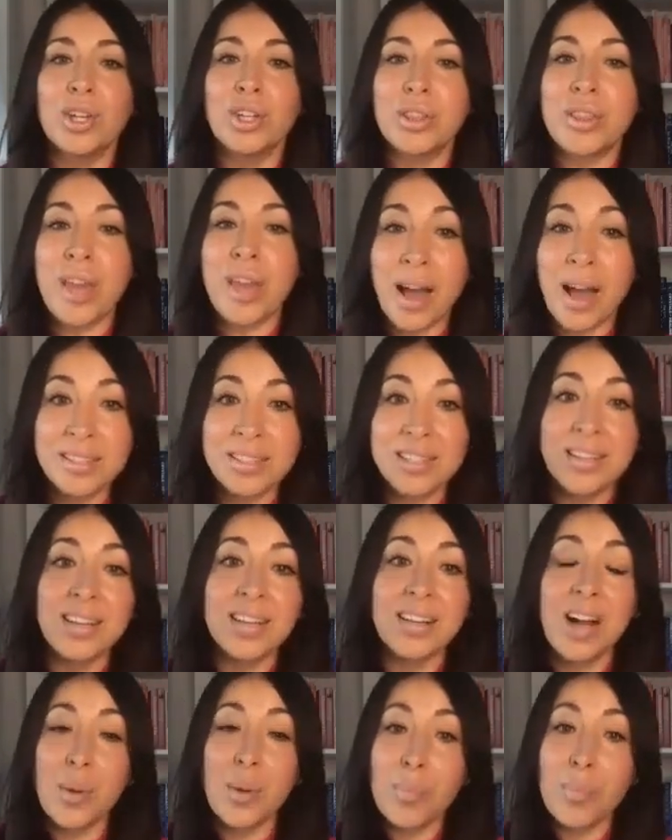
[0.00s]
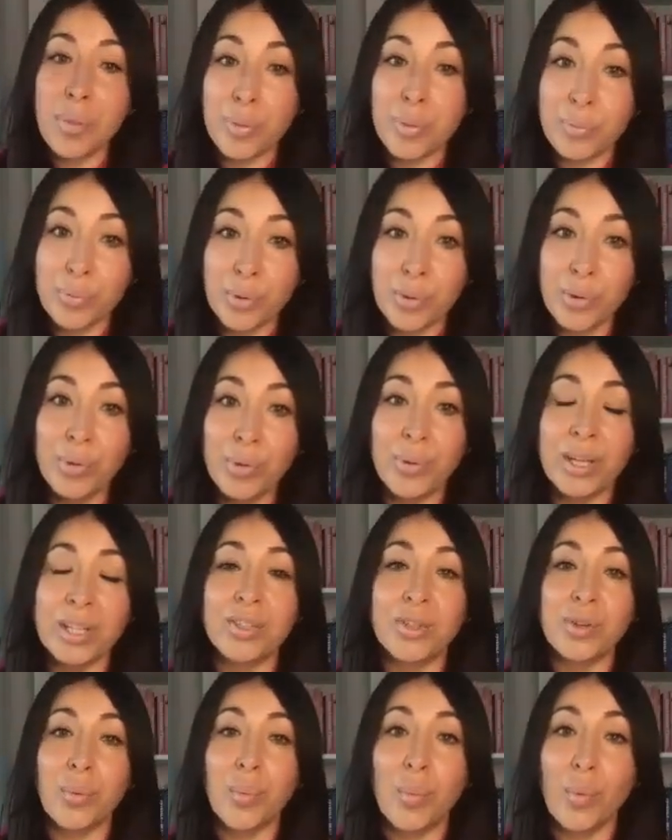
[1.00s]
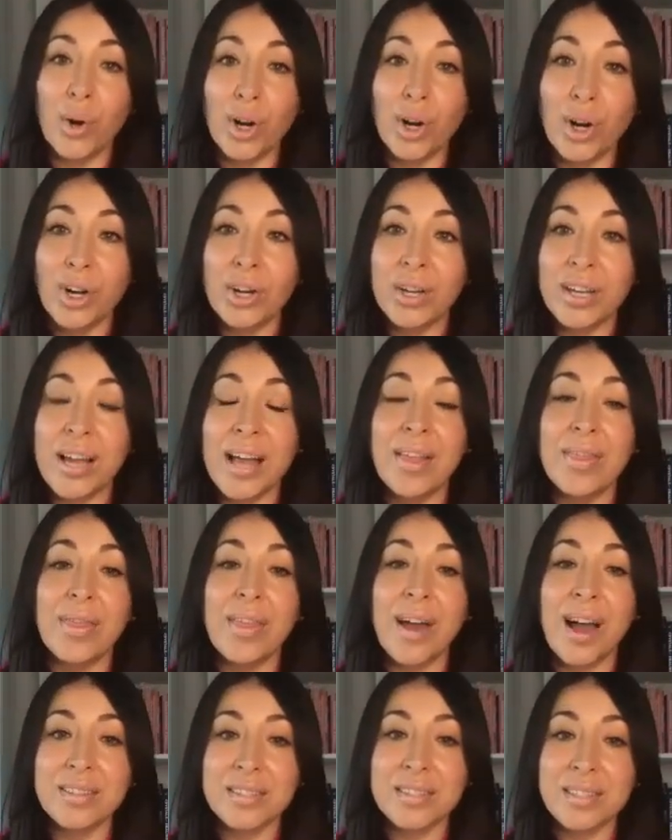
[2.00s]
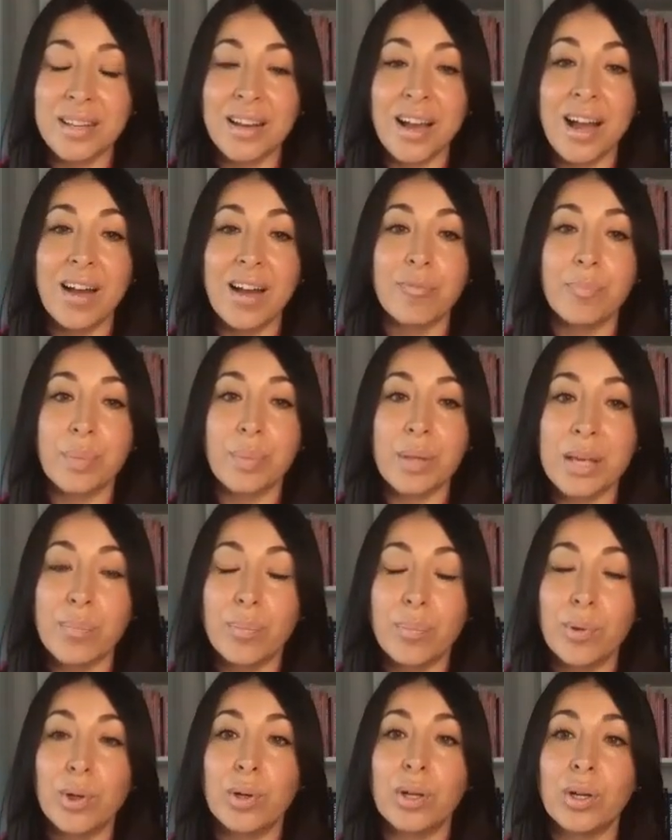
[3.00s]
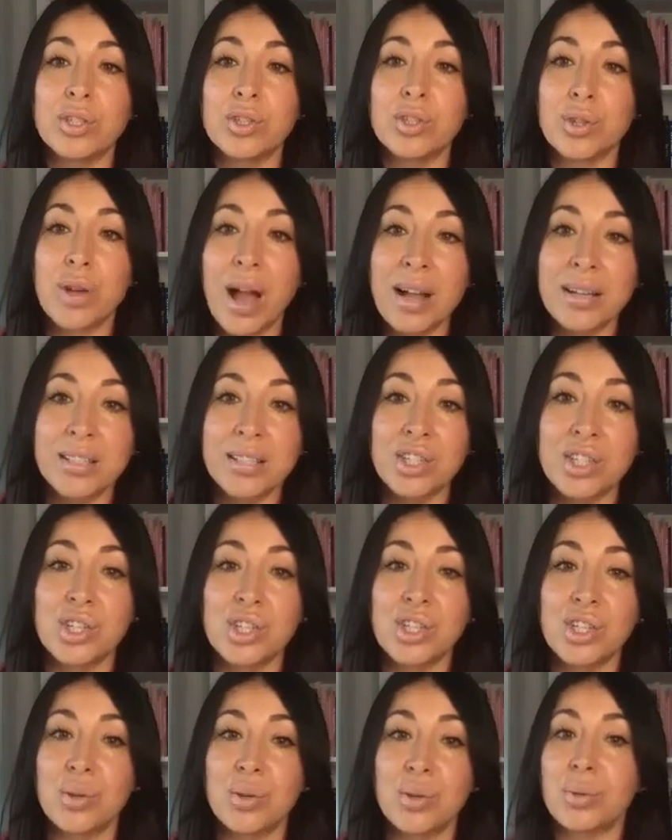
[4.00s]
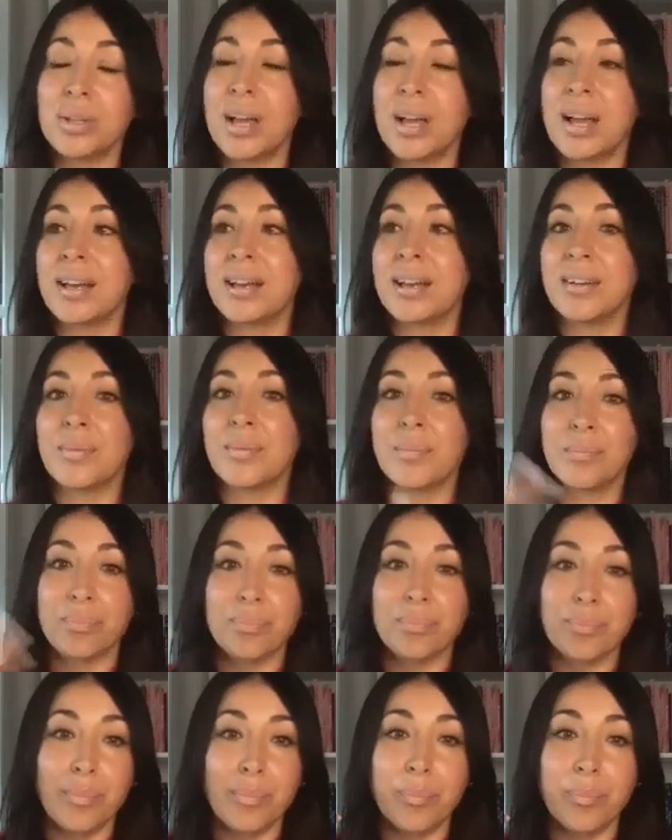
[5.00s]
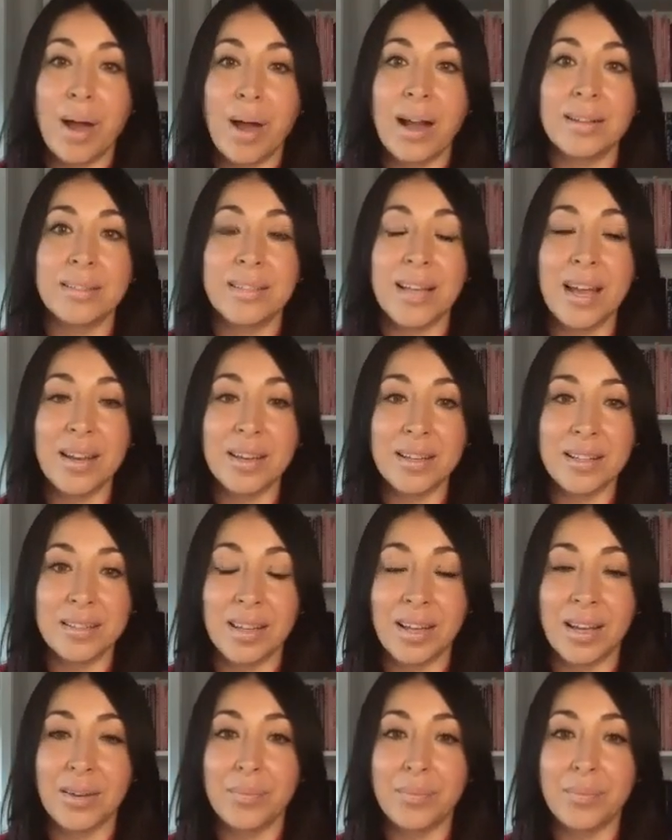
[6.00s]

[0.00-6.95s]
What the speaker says: that's going to come through in your work, and that's going to have people attracted to you like magnetically.